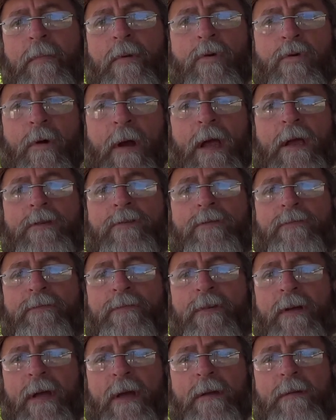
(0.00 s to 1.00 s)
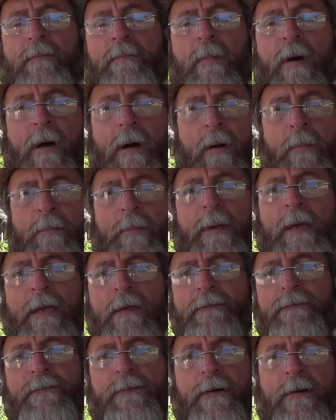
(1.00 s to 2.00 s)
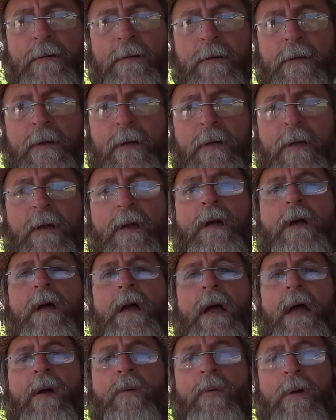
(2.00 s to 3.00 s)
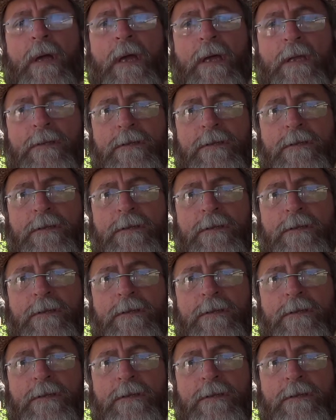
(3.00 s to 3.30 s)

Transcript: grass fed uh, beef and we eat